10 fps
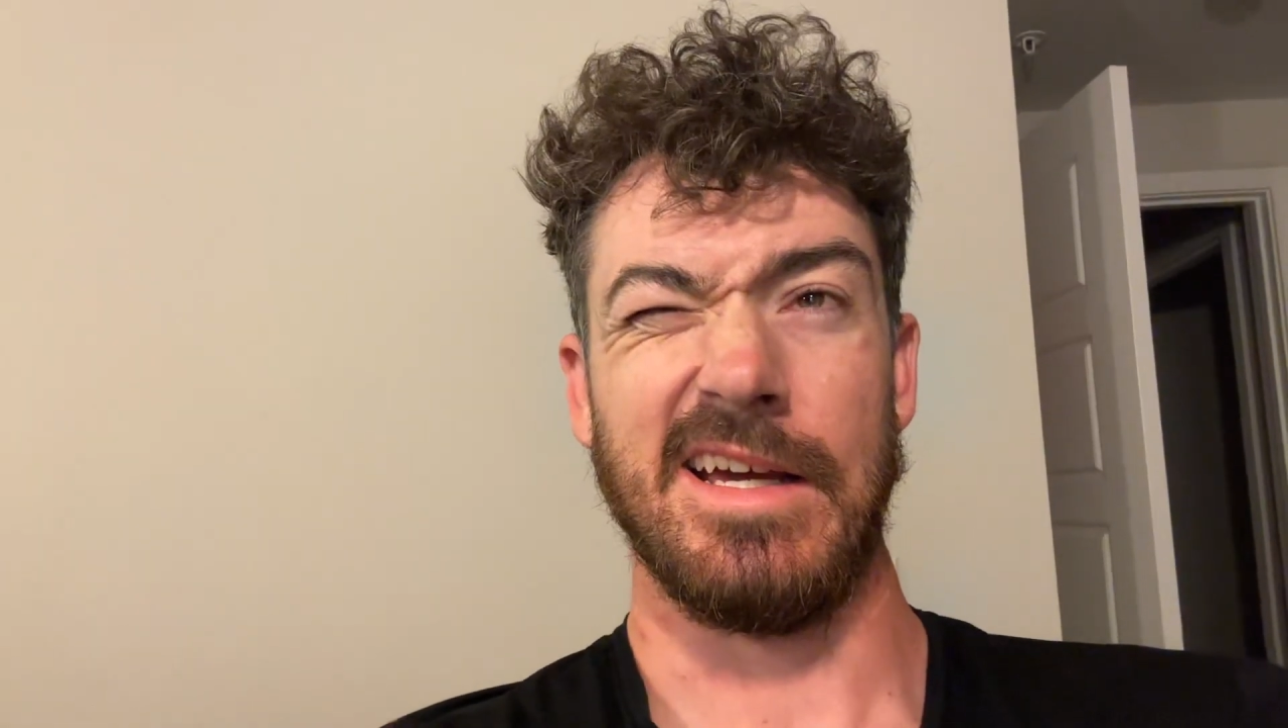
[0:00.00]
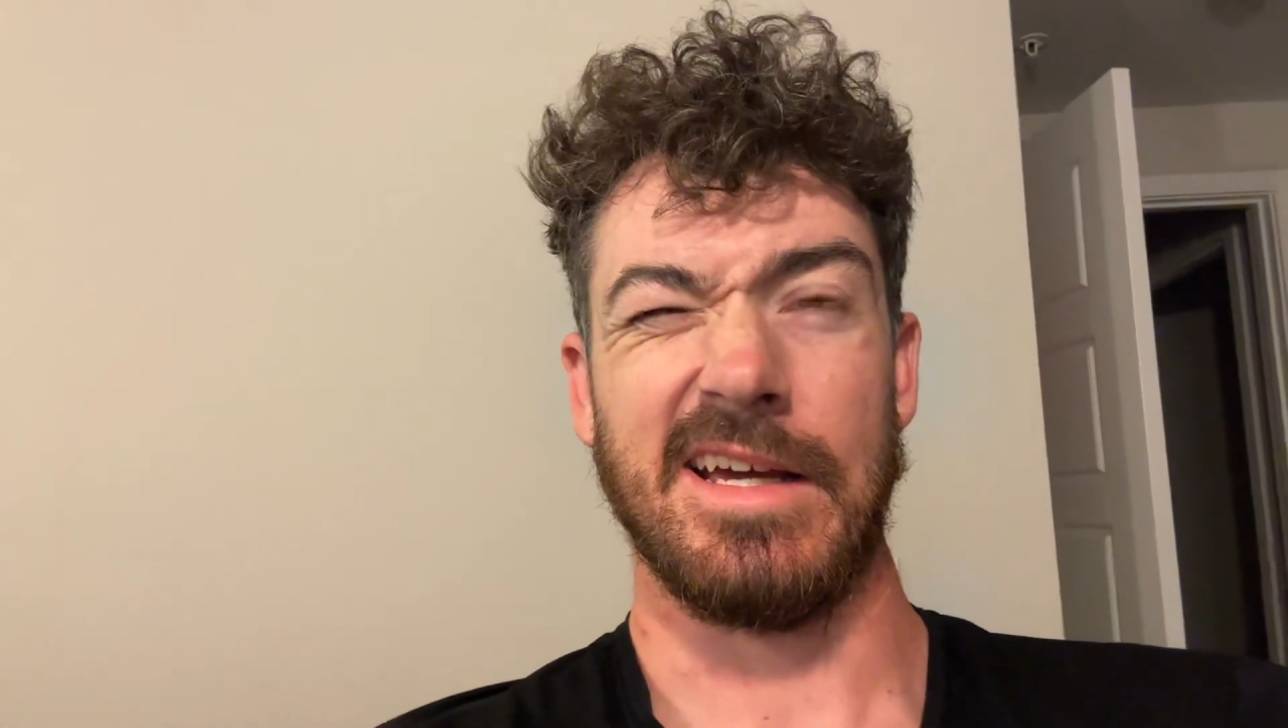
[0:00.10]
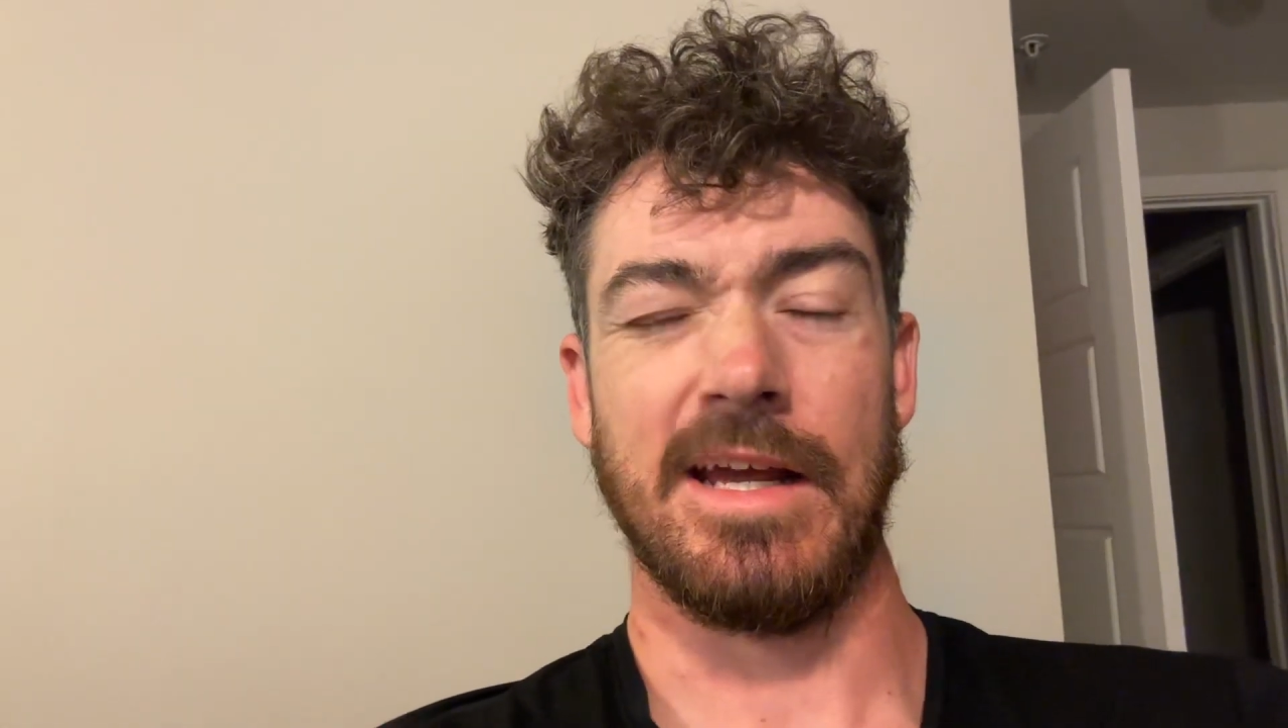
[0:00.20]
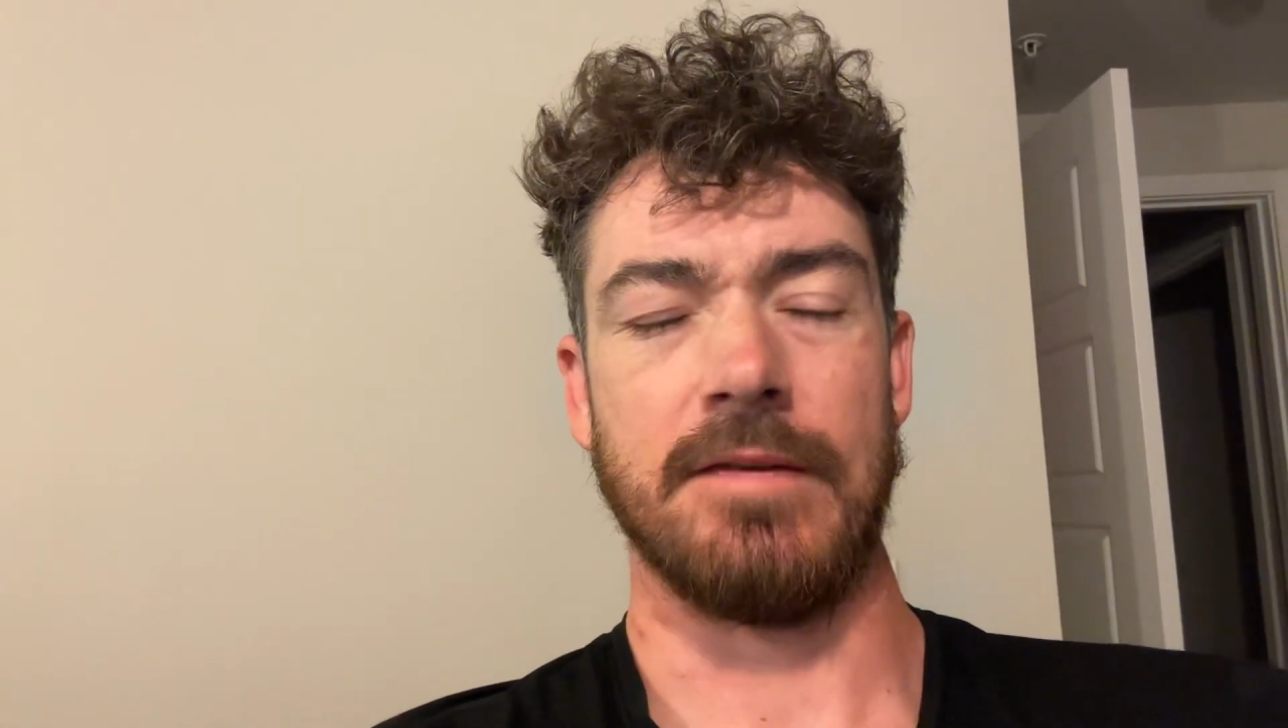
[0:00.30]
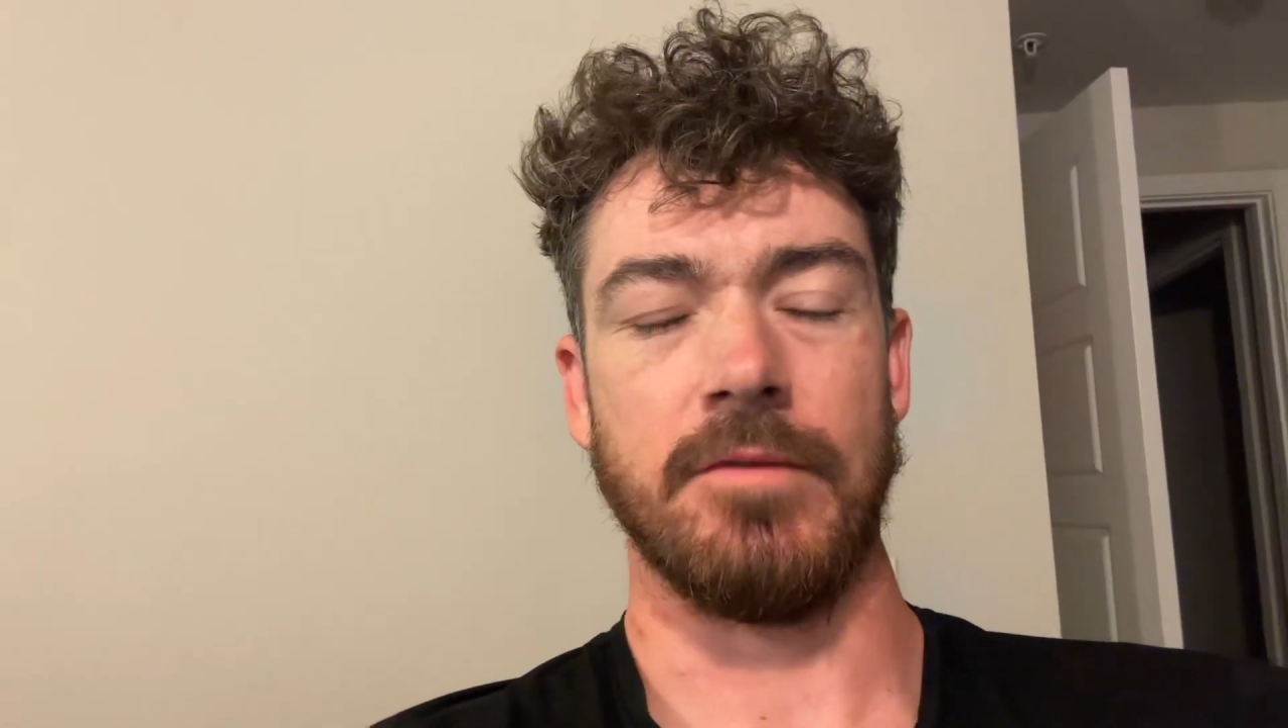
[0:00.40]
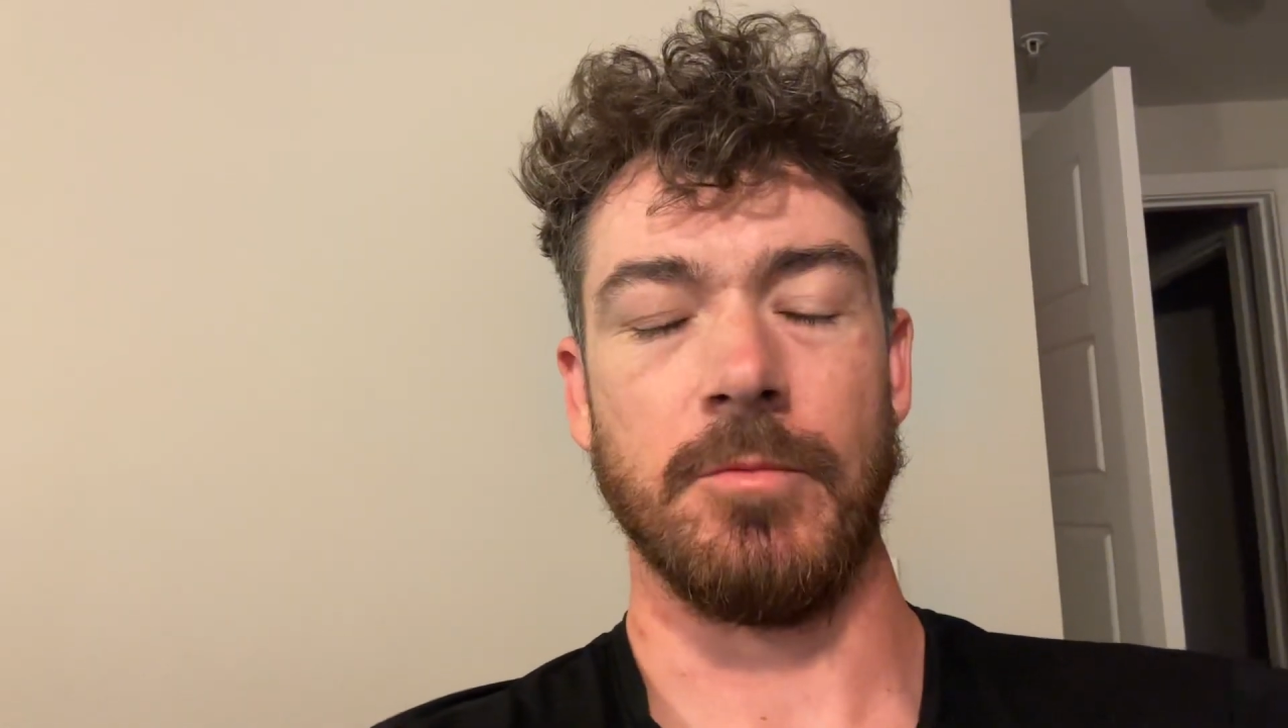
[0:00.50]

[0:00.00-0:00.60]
kind of a